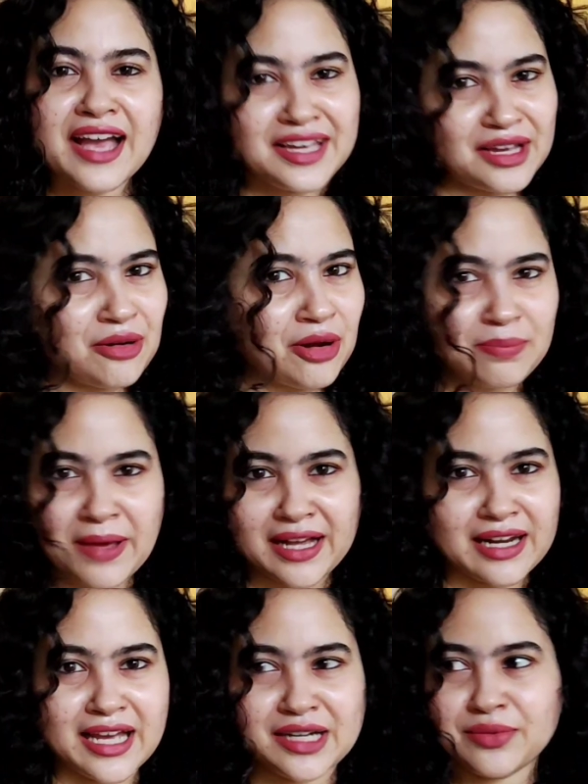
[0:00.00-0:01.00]
cannot pack
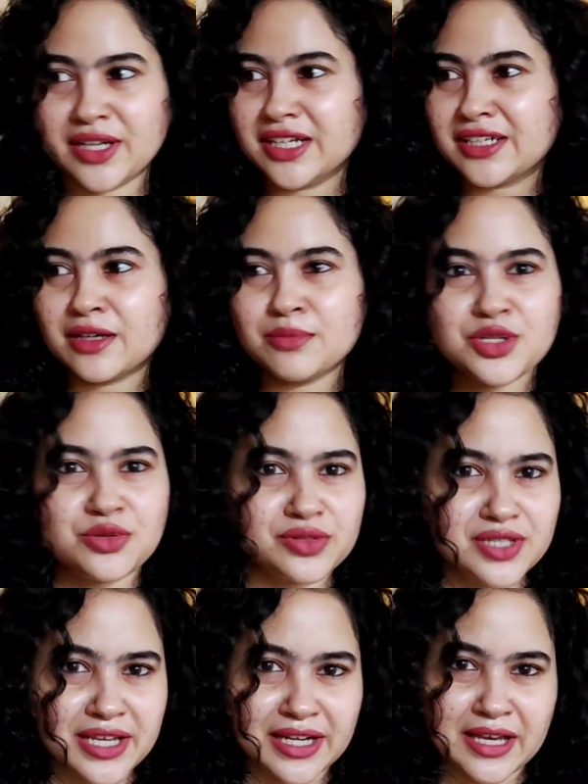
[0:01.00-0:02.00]
light when it comes to
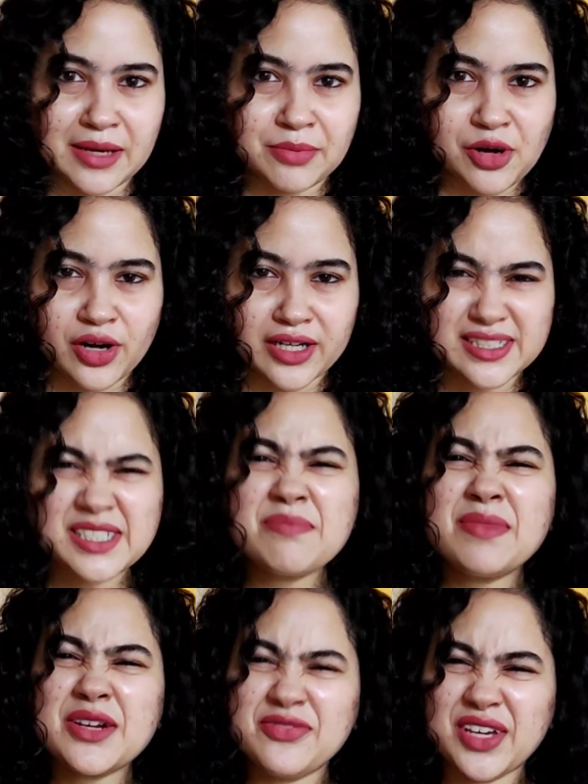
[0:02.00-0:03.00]
skincare products,
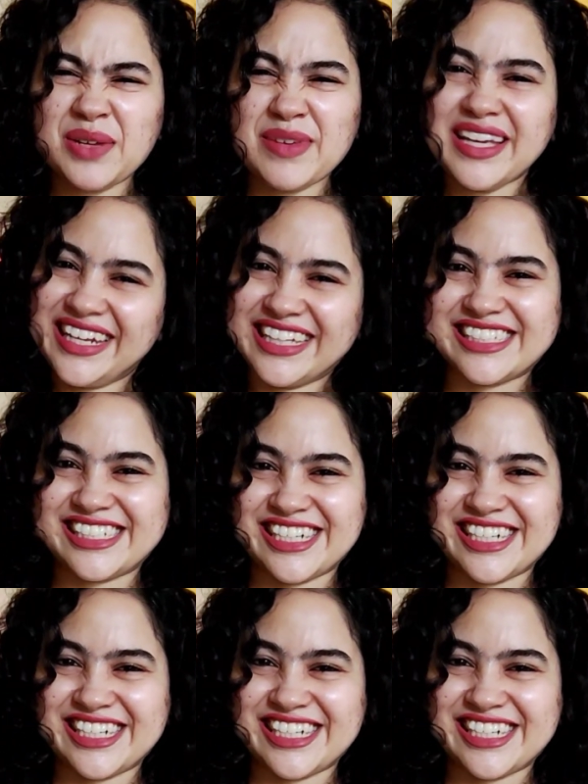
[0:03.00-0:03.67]
but fir bhi, let's